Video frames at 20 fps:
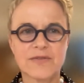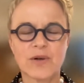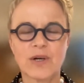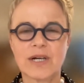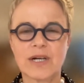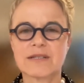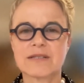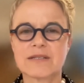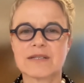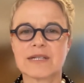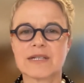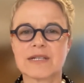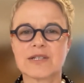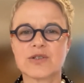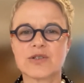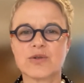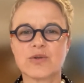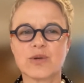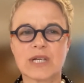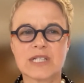for us and
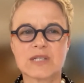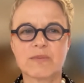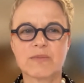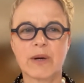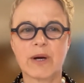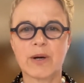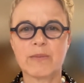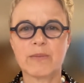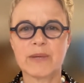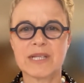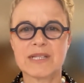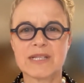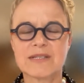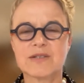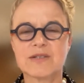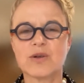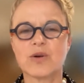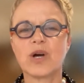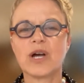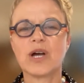do experiments.
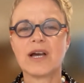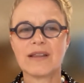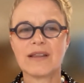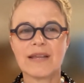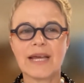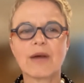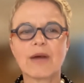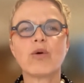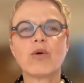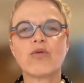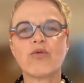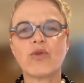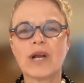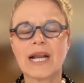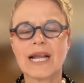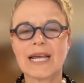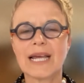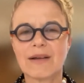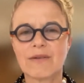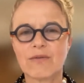So they were
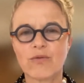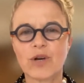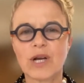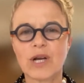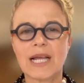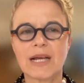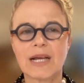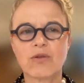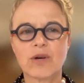really, really